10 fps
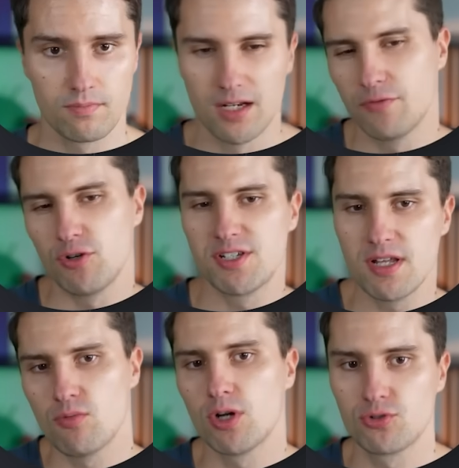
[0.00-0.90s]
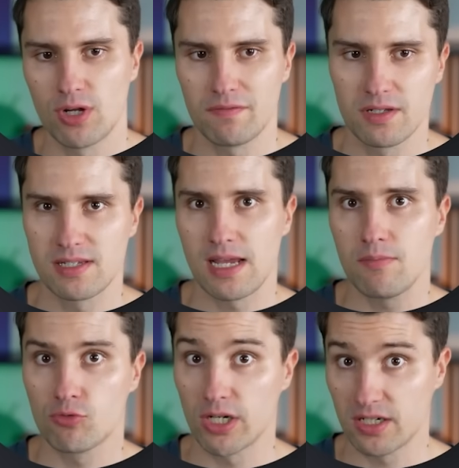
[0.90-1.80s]
And if we still wanted to have the
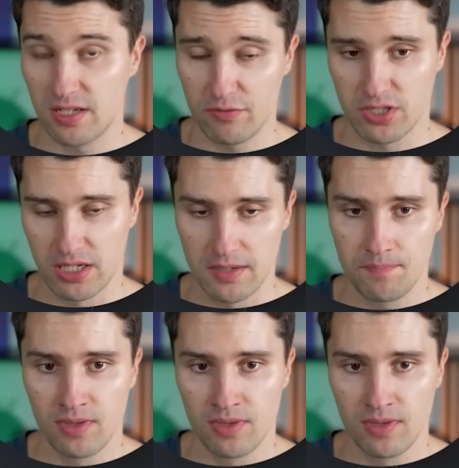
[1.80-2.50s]
same reactivity,